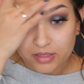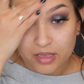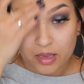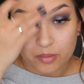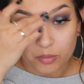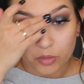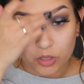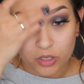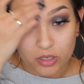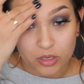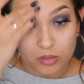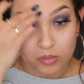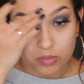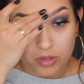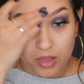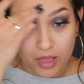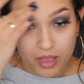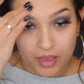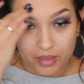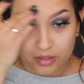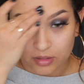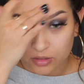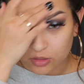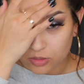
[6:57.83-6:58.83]
I'm gonna
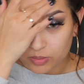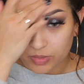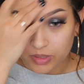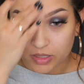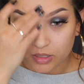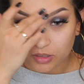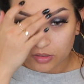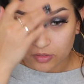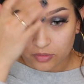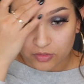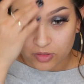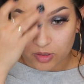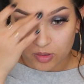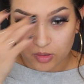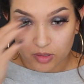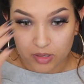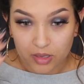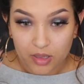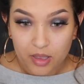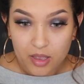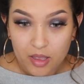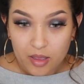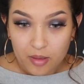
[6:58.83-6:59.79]
apply a little bit of the